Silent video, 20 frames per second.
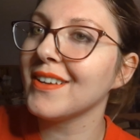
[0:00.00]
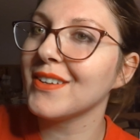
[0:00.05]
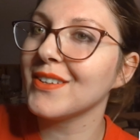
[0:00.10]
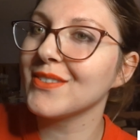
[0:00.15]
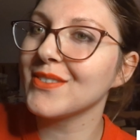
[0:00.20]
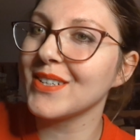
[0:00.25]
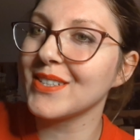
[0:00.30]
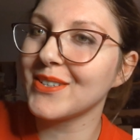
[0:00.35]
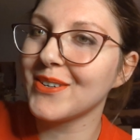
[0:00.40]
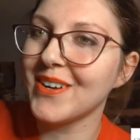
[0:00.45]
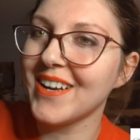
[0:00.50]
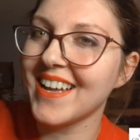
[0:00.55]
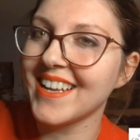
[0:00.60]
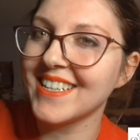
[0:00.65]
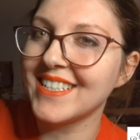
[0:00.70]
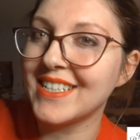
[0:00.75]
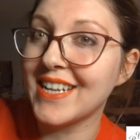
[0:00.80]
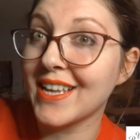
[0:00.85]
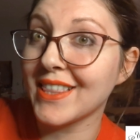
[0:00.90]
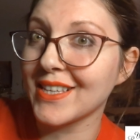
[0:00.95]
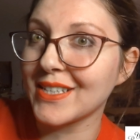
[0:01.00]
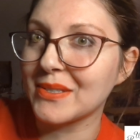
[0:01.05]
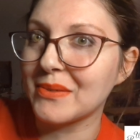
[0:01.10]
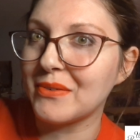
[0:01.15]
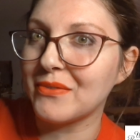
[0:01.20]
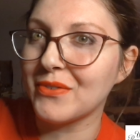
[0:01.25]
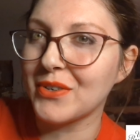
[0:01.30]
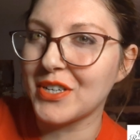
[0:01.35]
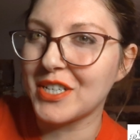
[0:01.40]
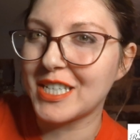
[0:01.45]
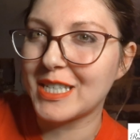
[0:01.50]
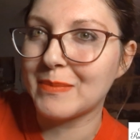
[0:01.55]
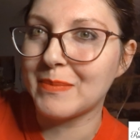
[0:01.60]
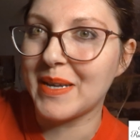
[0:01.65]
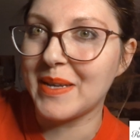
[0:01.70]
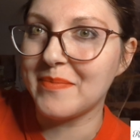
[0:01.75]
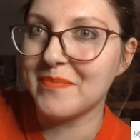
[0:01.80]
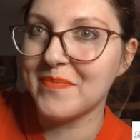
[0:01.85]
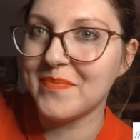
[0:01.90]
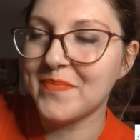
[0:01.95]
So let's go ahead and take this one for a
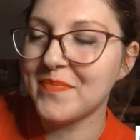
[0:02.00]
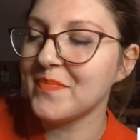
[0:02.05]
spin.